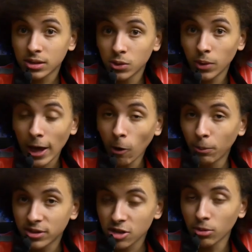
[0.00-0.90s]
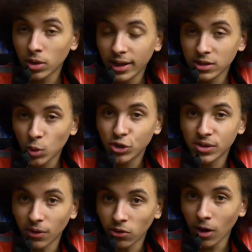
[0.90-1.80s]
to help with double clicking
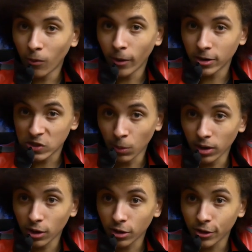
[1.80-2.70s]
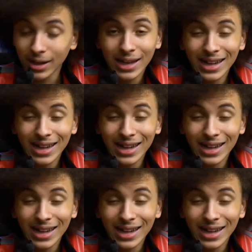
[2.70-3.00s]
switches in the software, and spoiler alert,